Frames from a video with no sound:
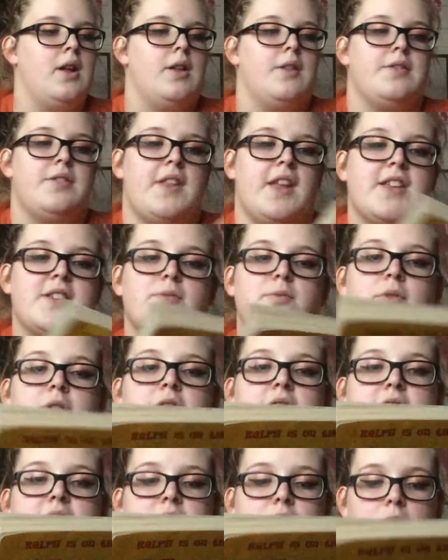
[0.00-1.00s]
next one
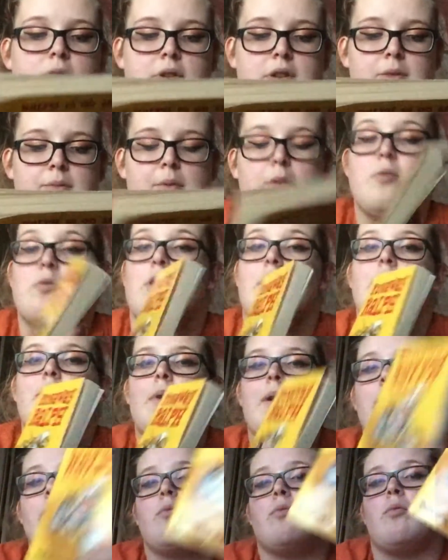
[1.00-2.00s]
is going to be
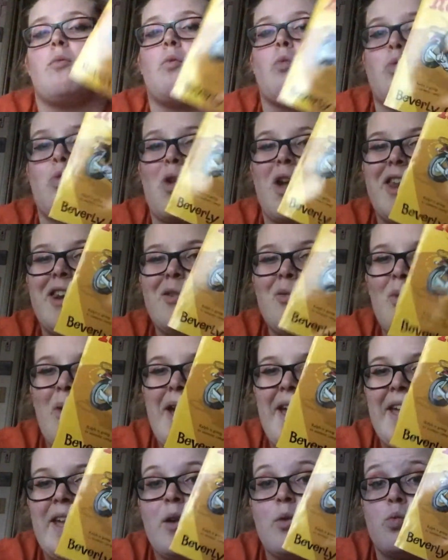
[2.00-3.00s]

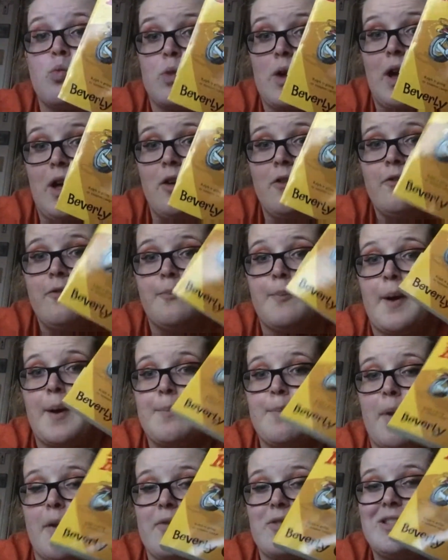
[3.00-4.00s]
Runaway Ralph by
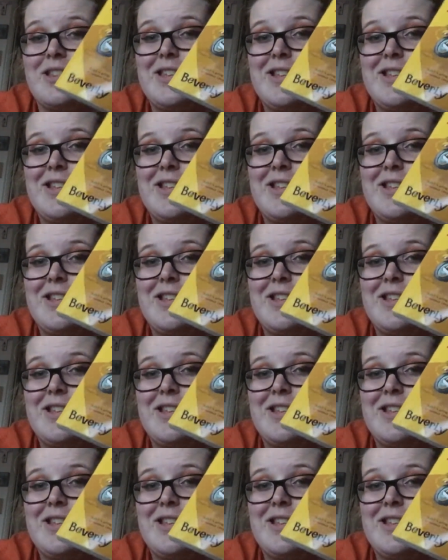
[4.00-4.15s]
Beverly